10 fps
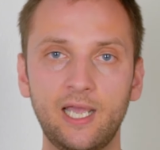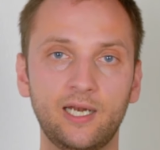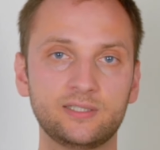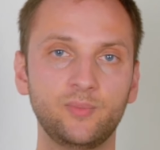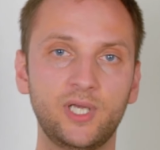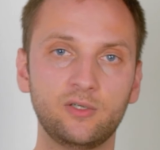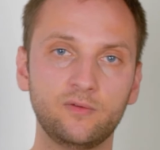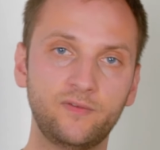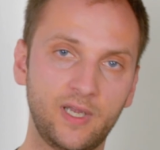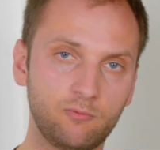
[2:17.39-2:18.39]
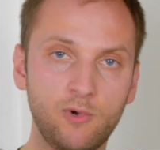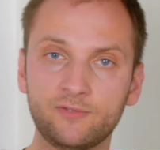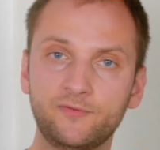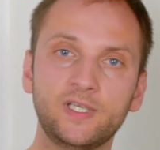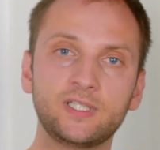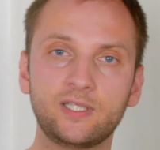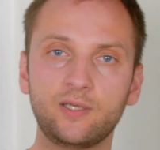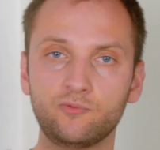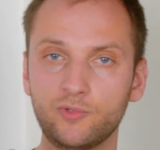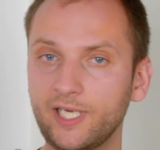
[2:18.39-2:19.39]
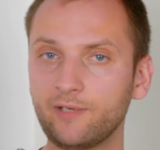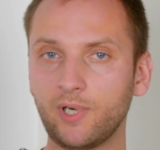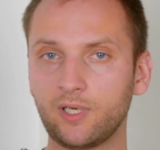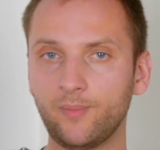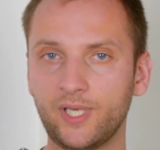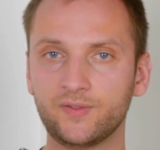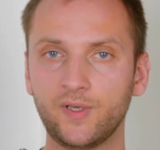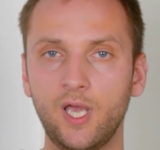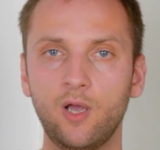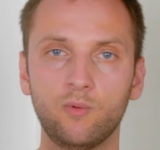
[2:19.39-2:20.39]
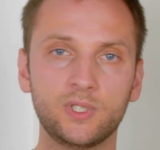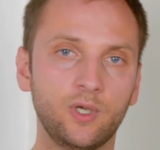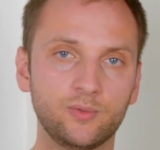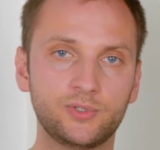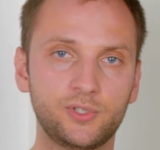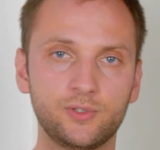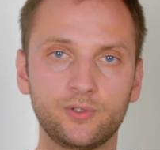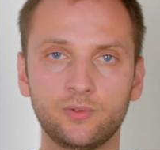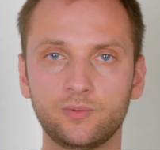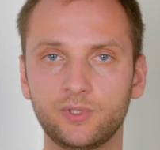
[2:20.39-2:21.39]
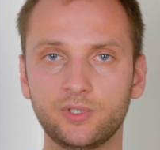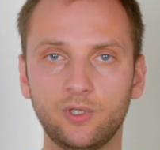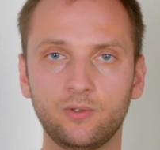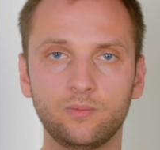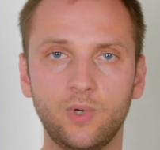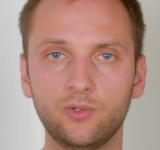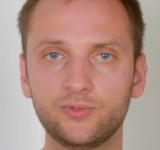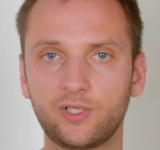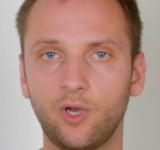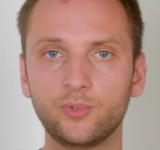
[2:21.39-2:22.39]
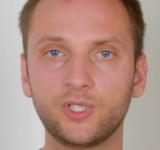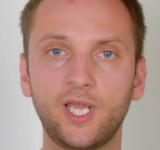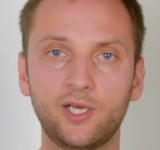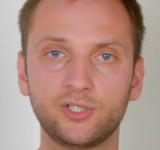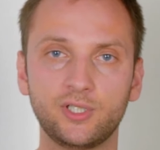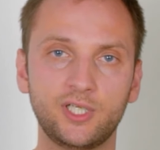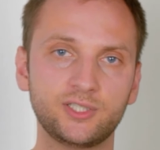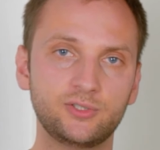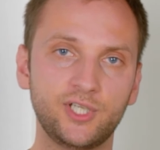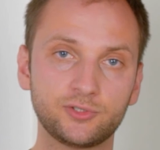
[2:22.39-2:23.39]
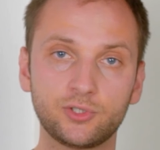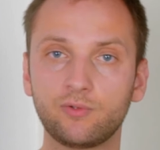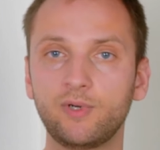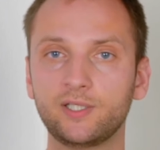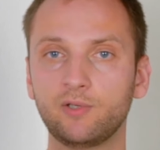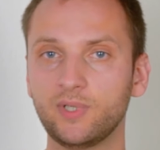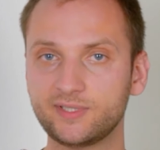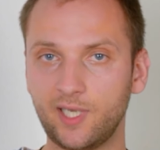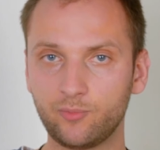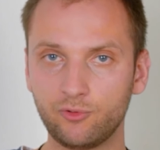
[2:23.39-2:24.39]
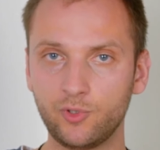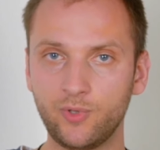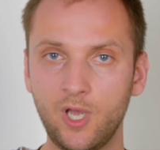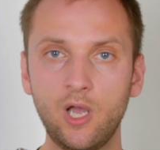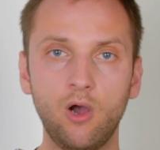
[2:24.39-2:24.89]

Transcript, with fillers: And as a matter of fact, one thing that I really recommend when it comes to you know all the communication is just to create a WhatsApp group